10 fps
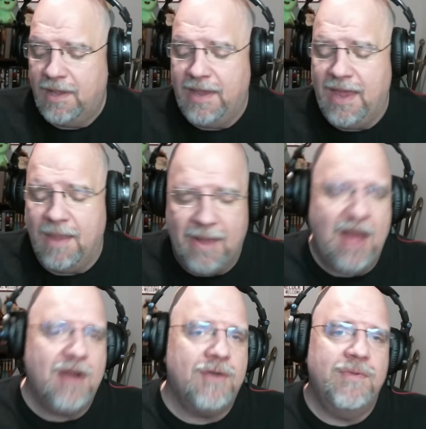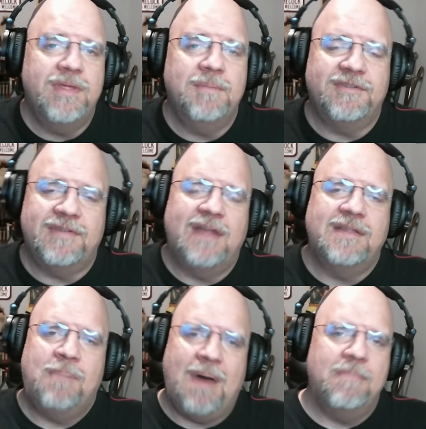And my algorithm decided
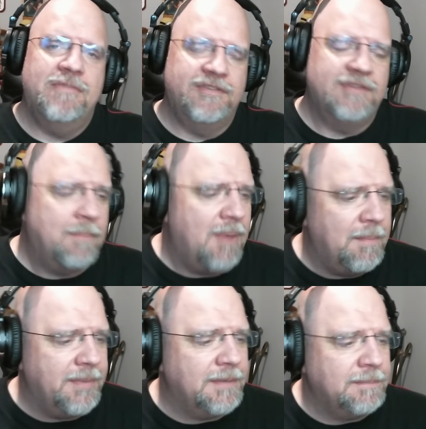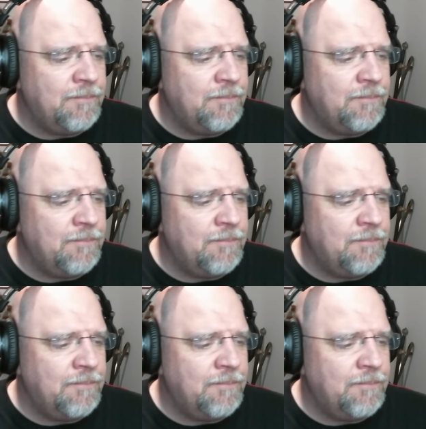to pop this up on me.